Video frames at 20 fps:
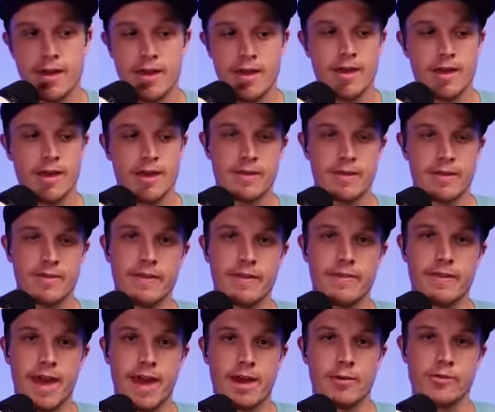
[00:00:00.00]
And I think
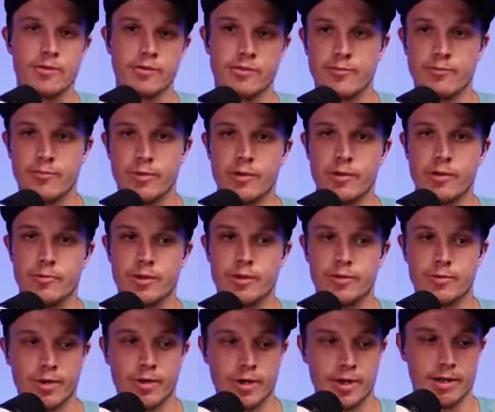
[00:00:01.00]
that was the moment
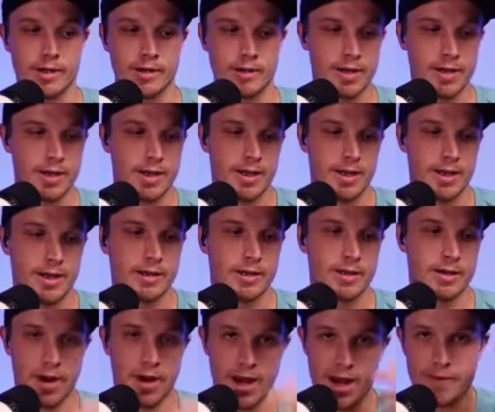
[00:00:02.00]
where,
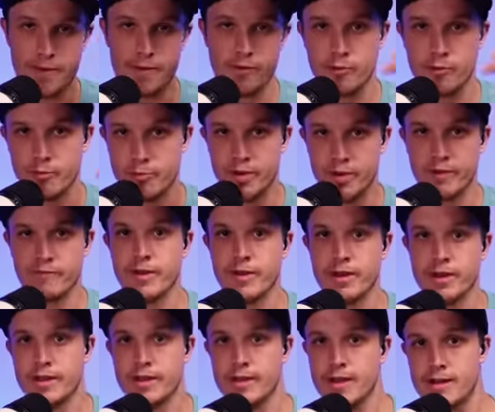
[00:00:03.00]
you know, I had this
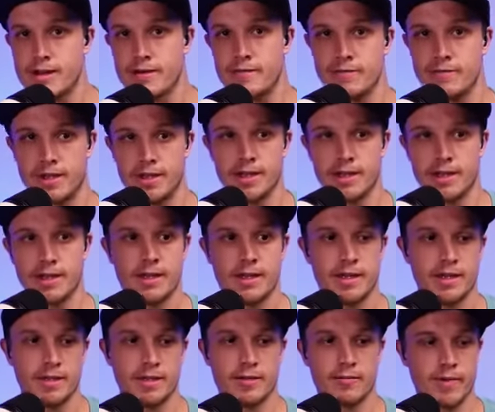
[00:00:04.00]
epiphany kind of like,
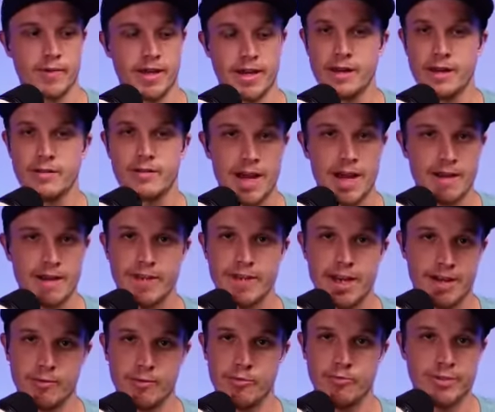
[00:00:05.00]
man, I don't have to
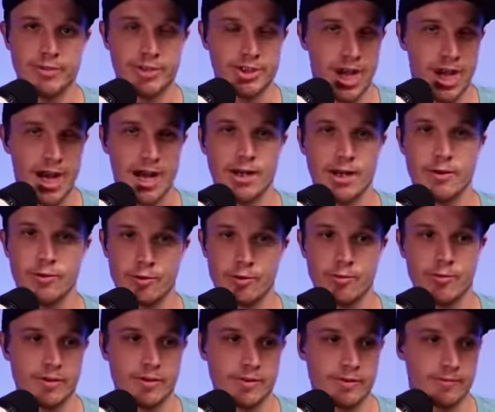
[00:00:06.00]
have a
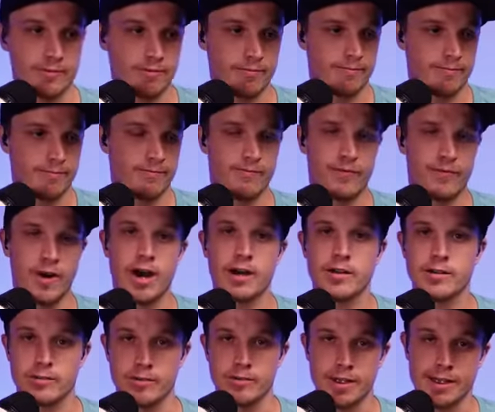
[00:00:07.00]
ginormous
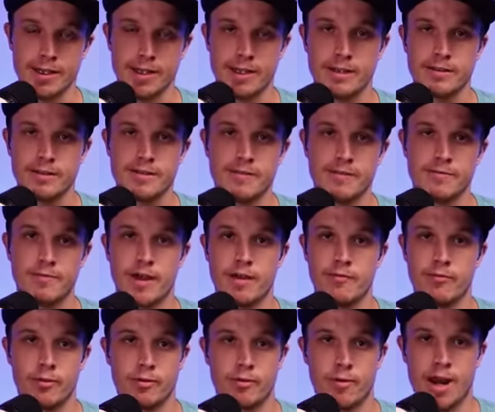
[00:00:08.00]
following. I just have to
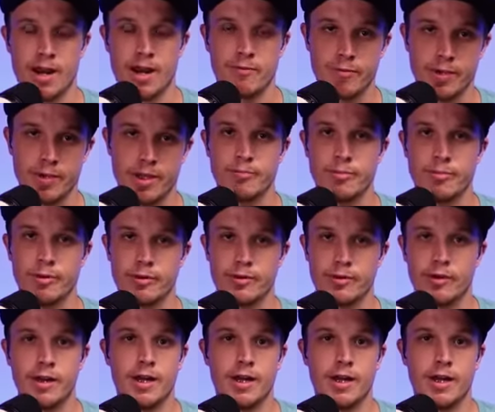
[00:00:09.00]
have the right people